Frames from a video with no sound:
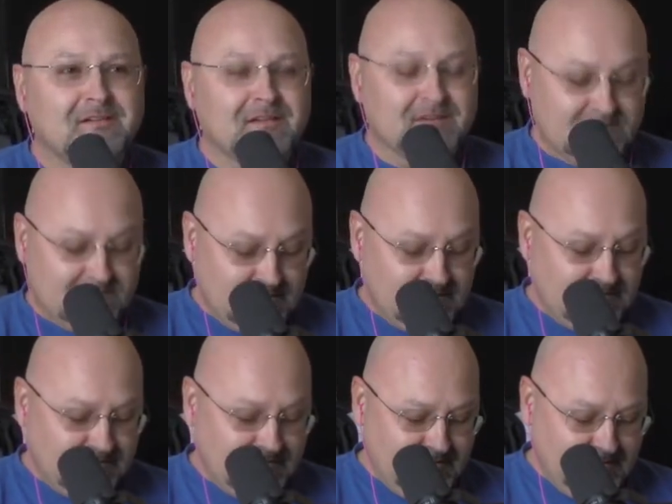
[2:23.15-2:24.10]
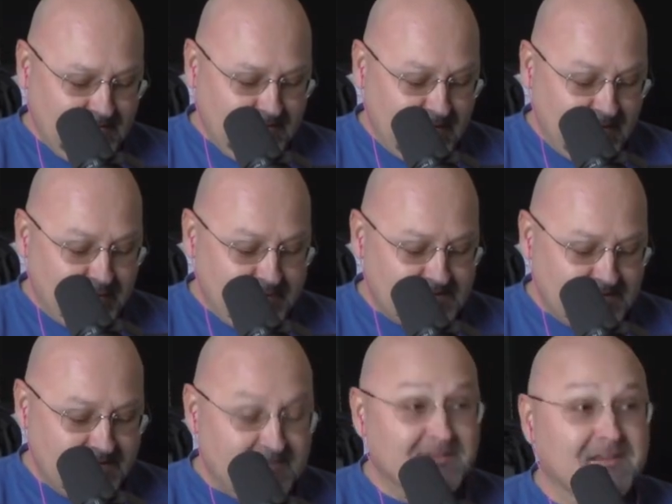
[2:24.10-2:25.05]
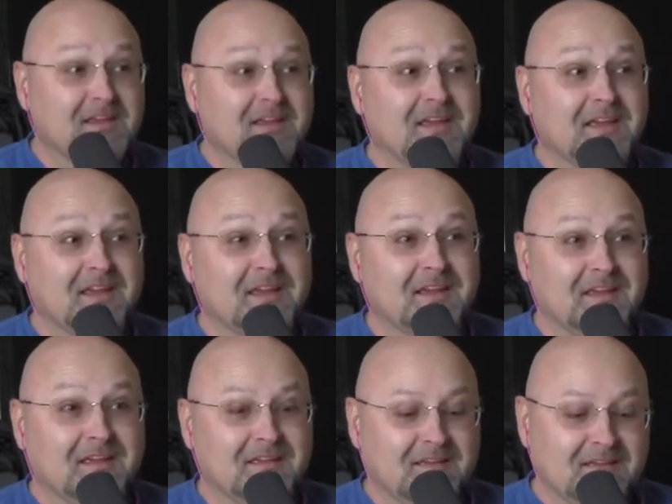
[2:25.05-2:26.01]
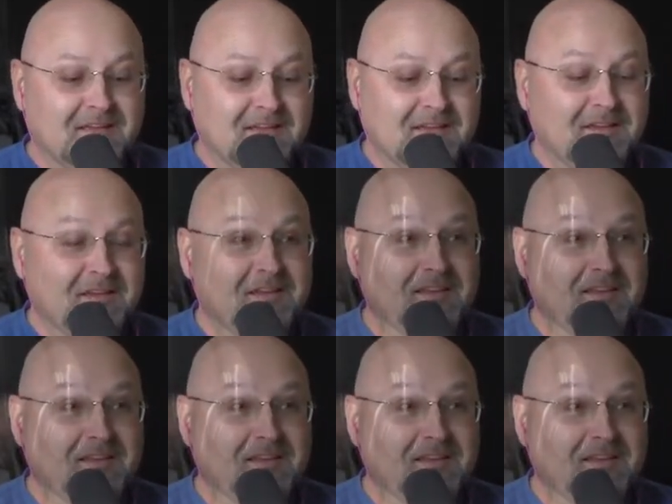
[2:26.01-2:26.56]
They're so, huge. I this present, is my Trump impression, right? It's huge.